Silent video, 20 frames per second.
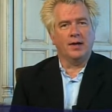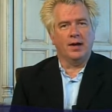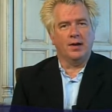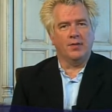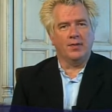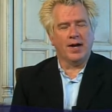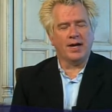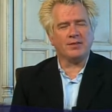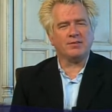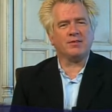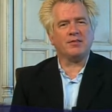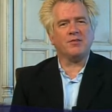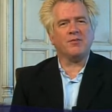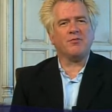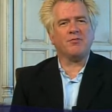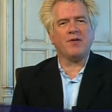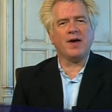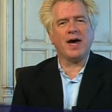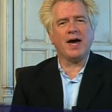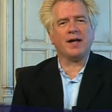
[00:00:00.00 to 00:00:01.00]
And that's the
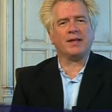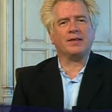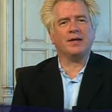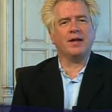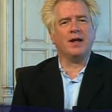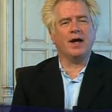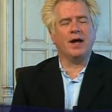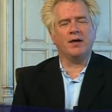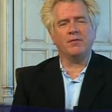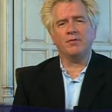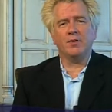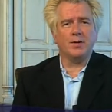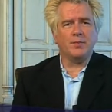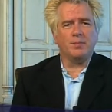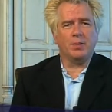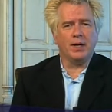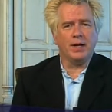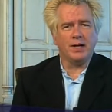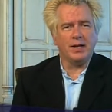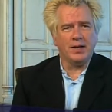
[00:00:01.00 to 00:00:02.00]
fact that
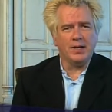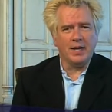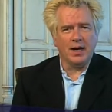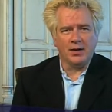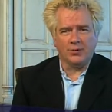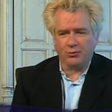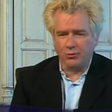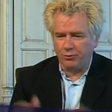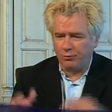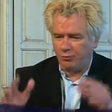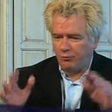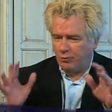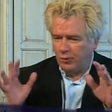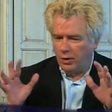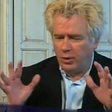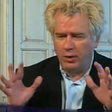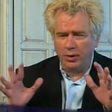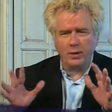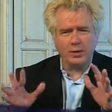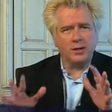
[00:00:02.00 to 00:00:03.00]
everybody has
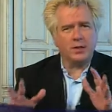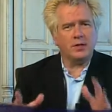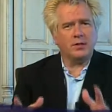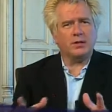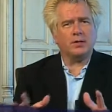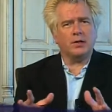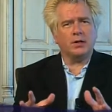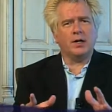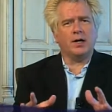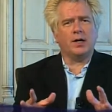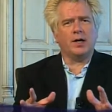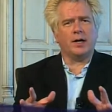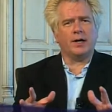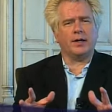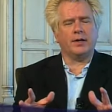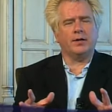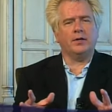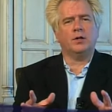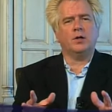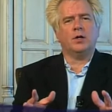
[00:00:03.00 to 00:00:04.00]
fallen into
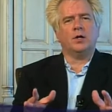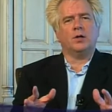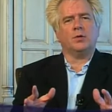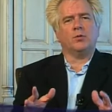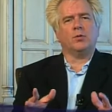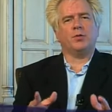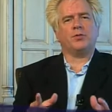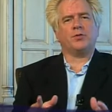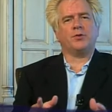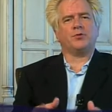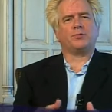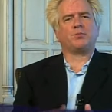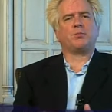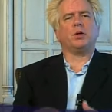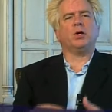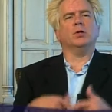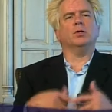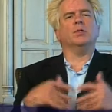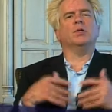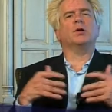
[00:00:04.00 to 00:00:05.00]
line with this
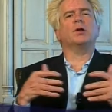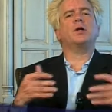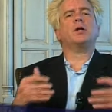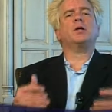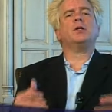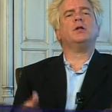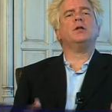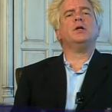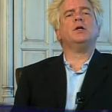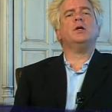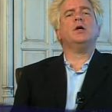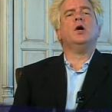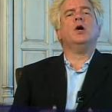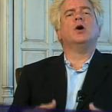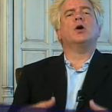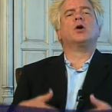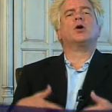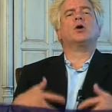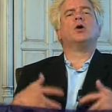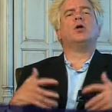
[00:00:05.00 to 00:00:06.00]
politically
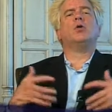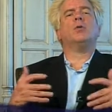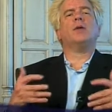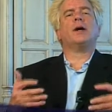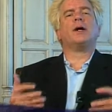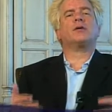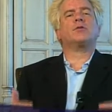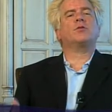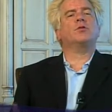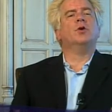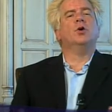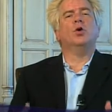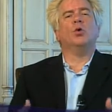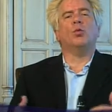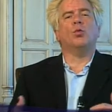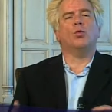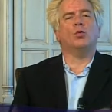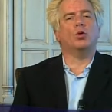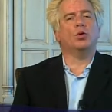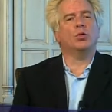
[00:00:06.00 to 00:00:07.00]
correct
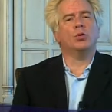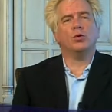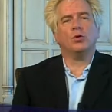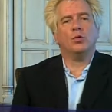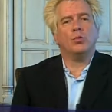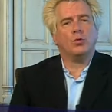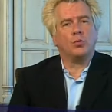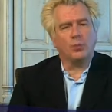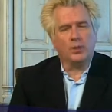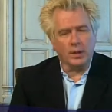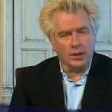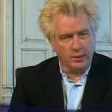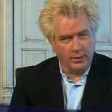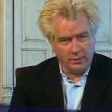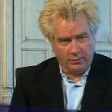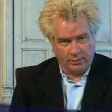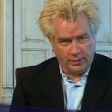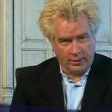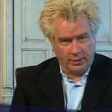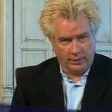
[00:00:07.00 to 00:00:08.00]
world we
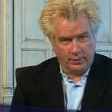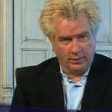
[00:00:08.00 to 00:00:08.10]
live in.